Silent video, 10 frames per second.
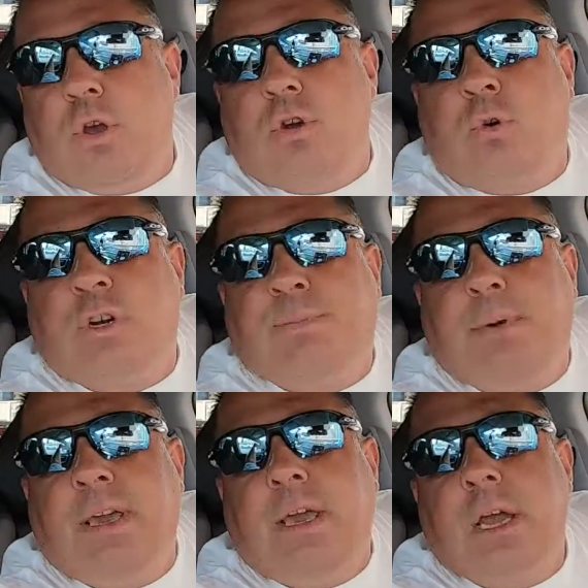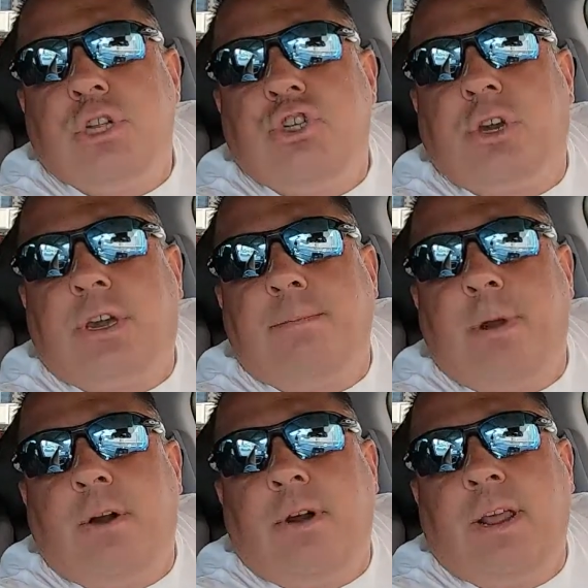crispy chicken
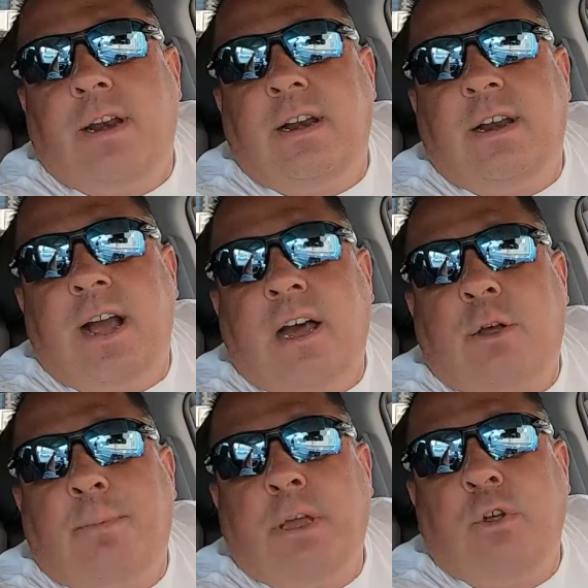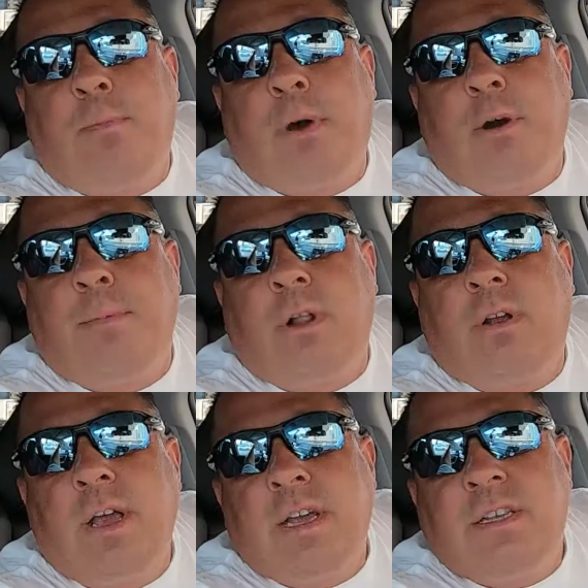marinated in jalapeno
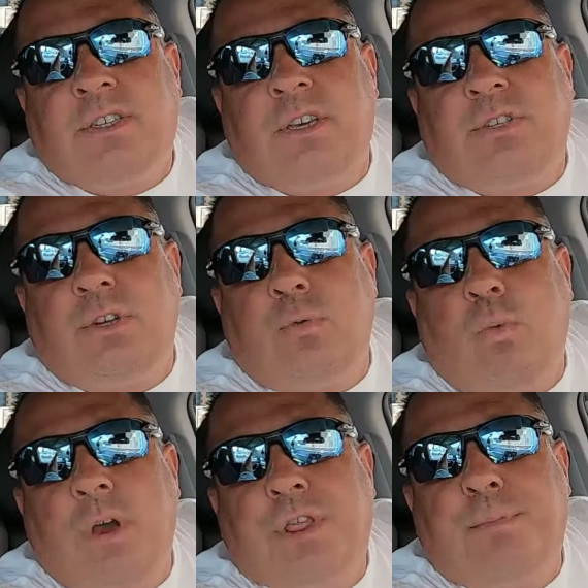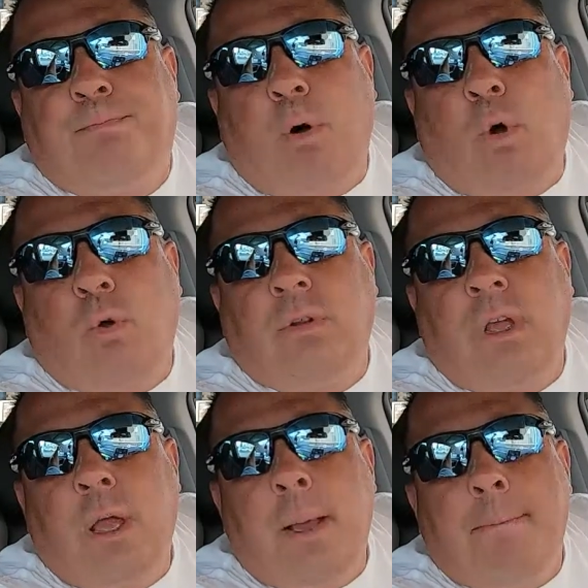buttermilk, seasoned with bold
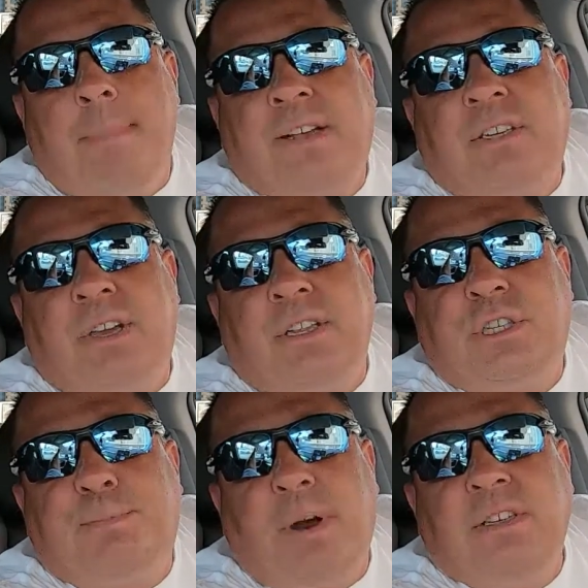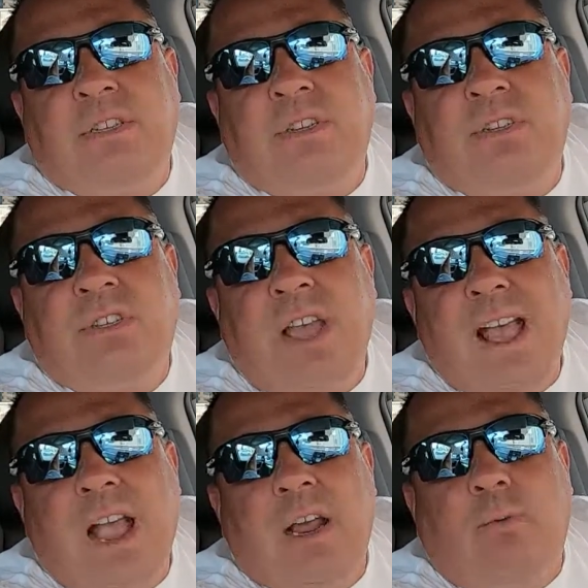Mexican spices,
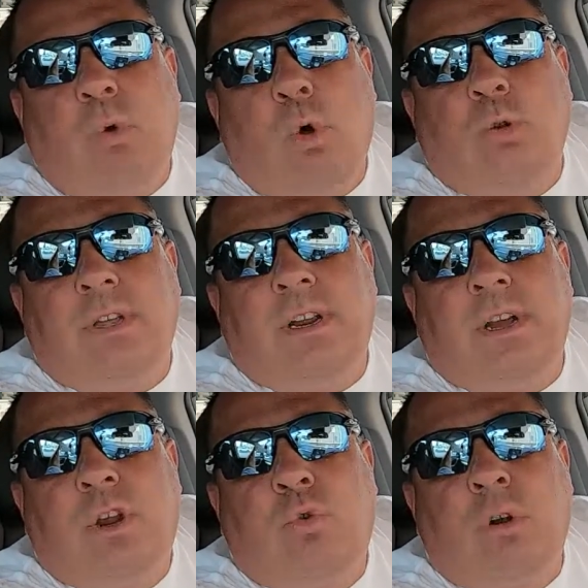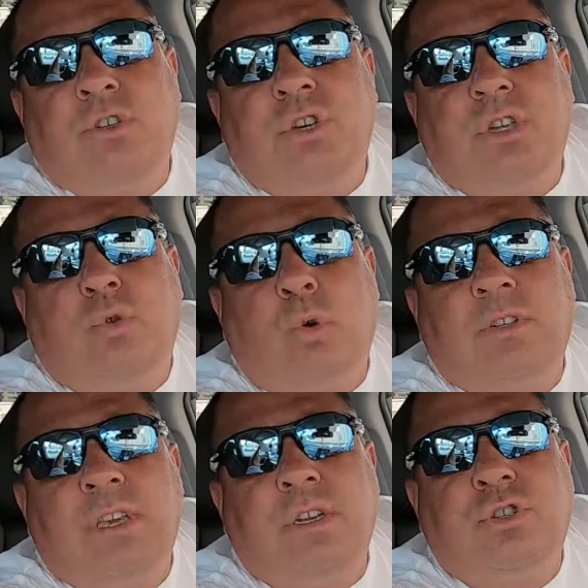and rolled in a crunchy
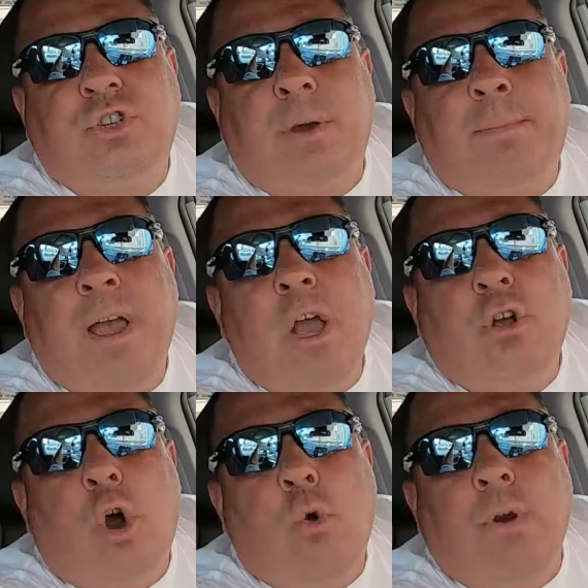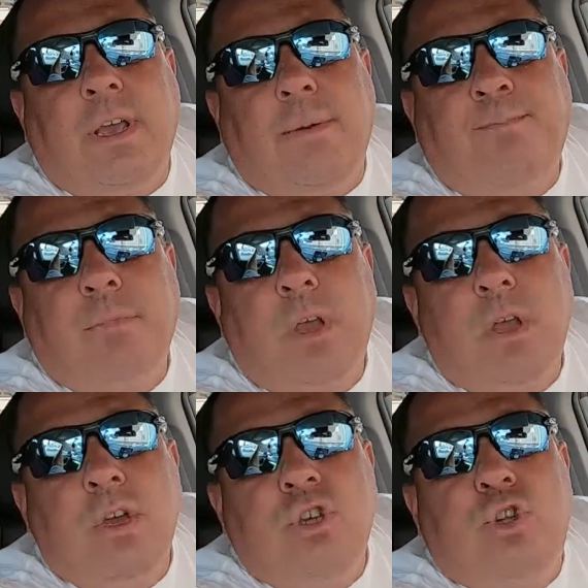tortilla chip coating.
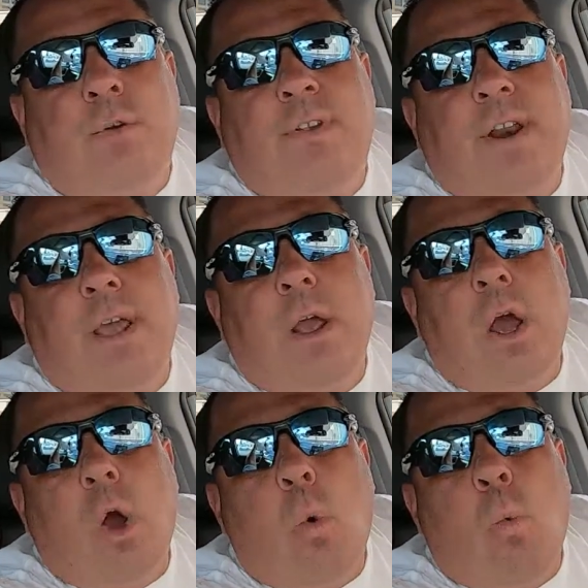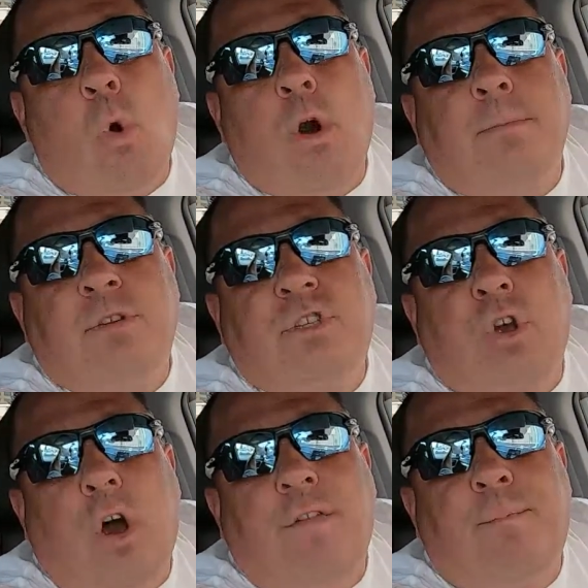Served on a warm,
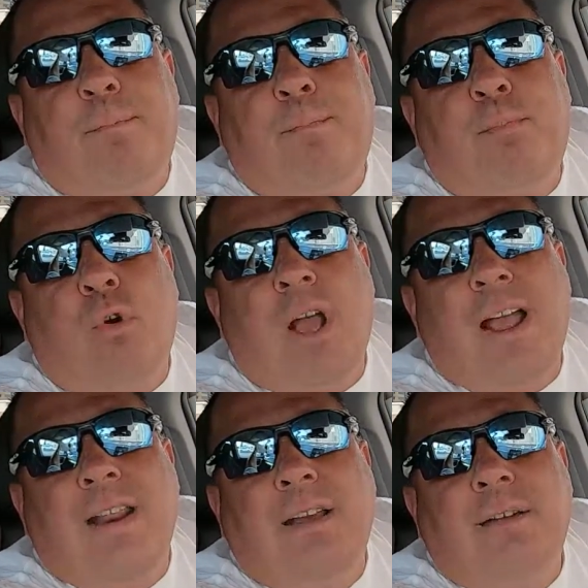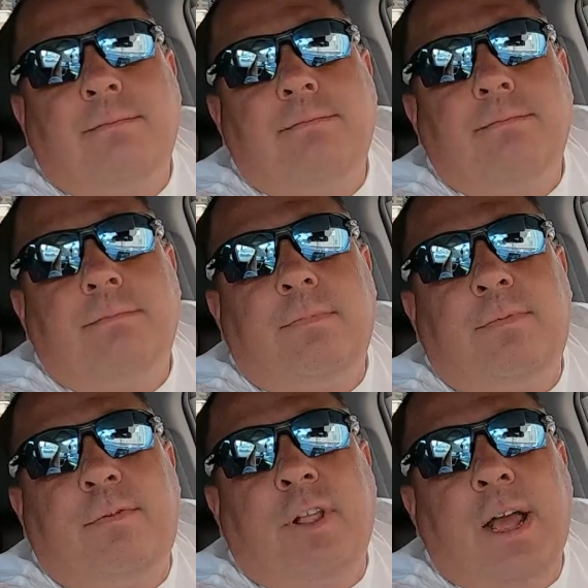soft bread,
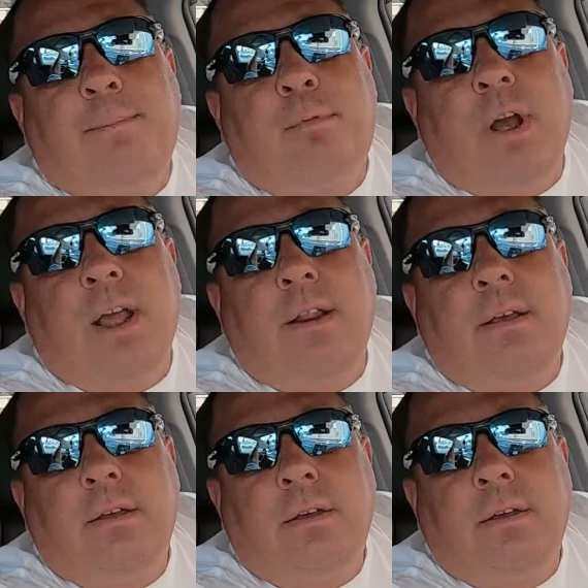flat bread,